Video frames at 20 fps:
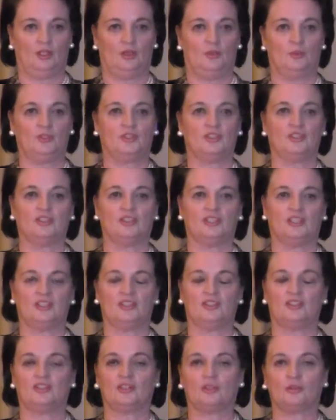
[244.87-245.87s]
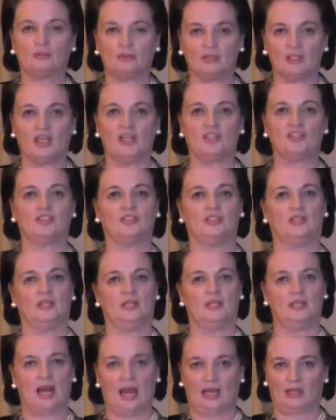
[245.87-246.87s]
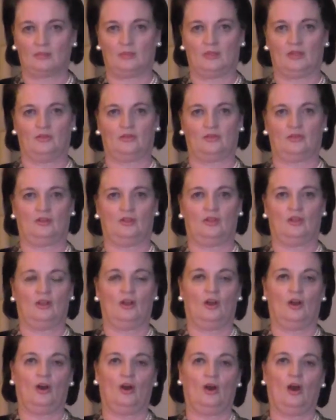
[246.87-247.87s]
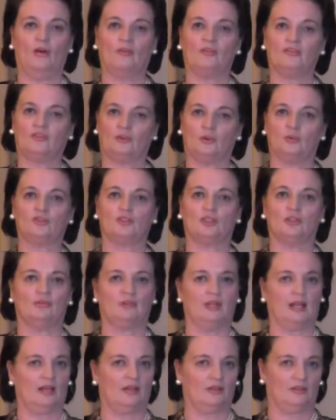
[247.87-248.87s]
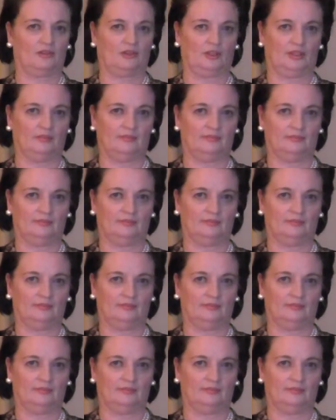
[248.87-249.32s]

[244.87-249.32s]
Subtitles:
which indeed is the creation and enactment of social reality.